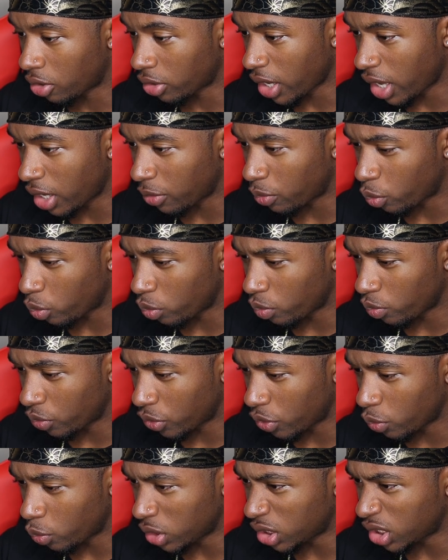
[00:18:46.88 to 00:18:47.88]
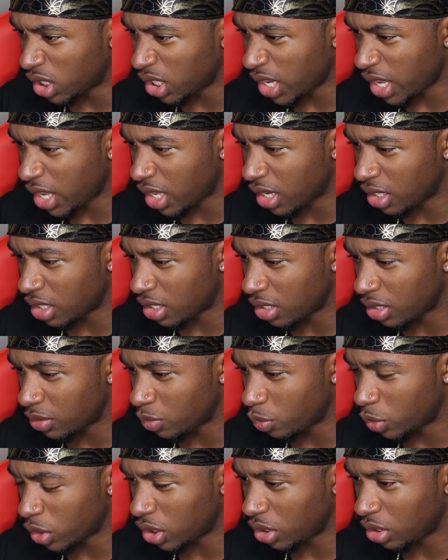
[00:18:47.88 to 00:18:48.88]
Okay, where's she at?
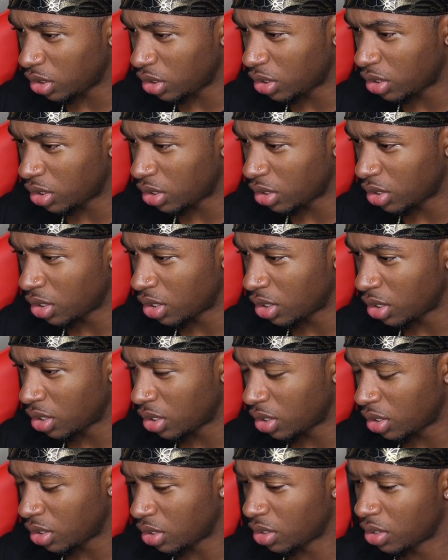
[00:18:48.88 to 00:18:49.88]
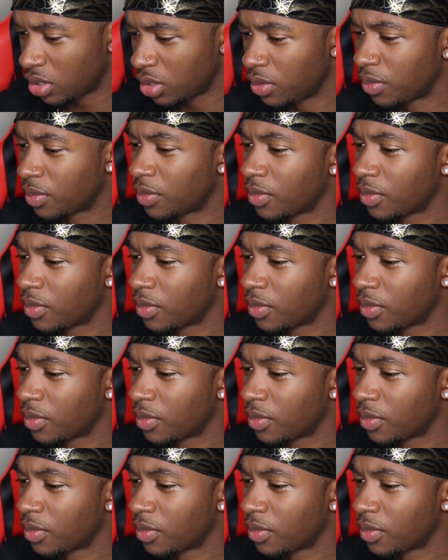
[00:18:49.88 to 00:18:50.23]
I, I, I want you every day,